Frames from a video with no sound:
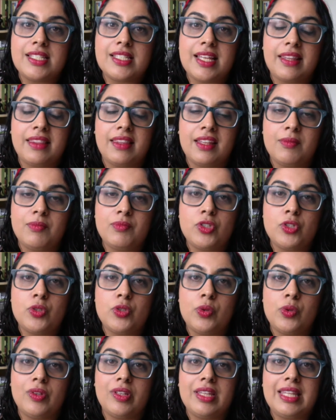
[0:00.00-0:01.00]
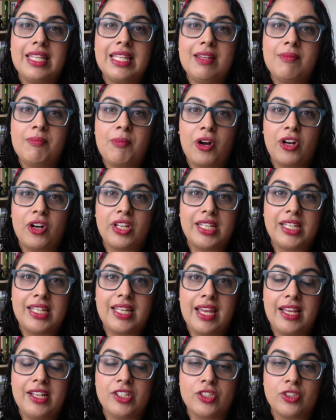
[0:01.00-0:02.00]
send them to
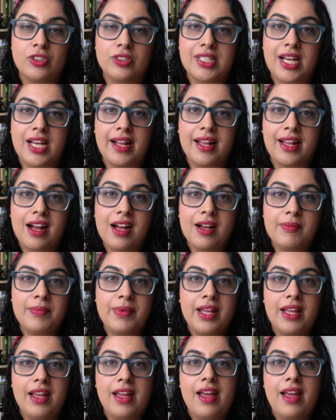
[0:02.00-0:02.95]
themarketingangel.com,